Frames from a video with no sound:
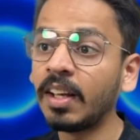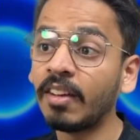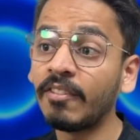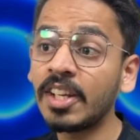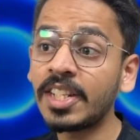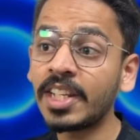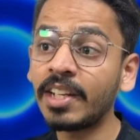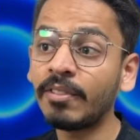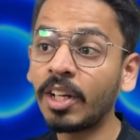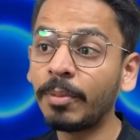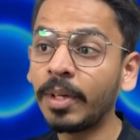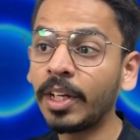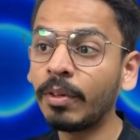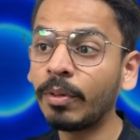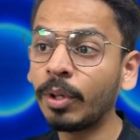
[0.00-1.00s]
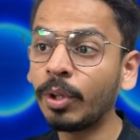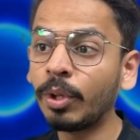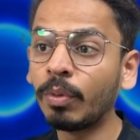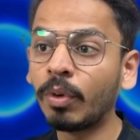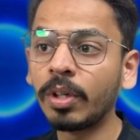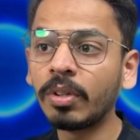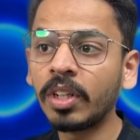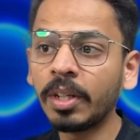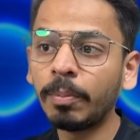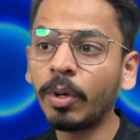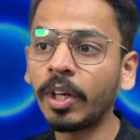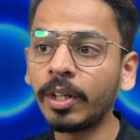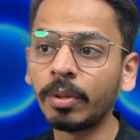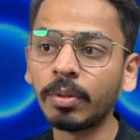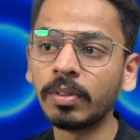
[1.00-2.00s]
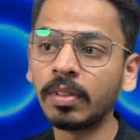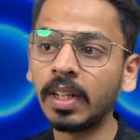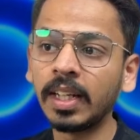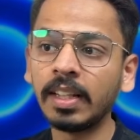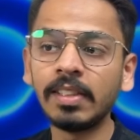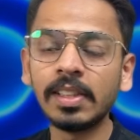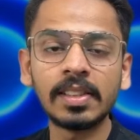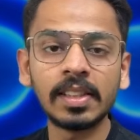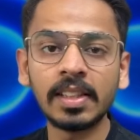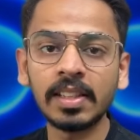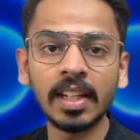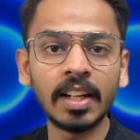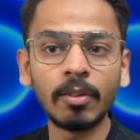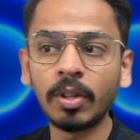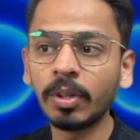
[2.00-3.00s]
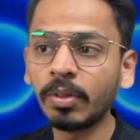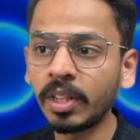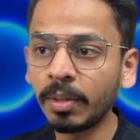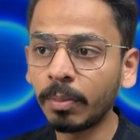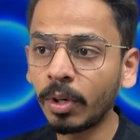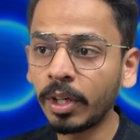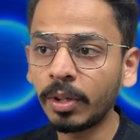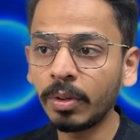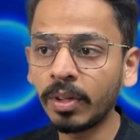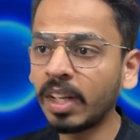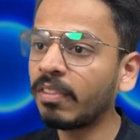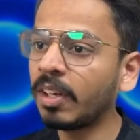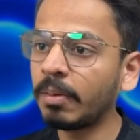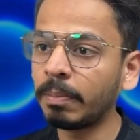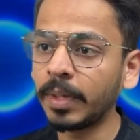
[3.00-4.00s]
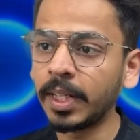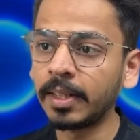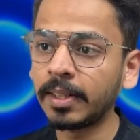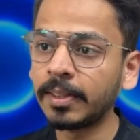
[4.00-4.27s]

Which environment do you want to deploy to? I will say I want to deploy to development.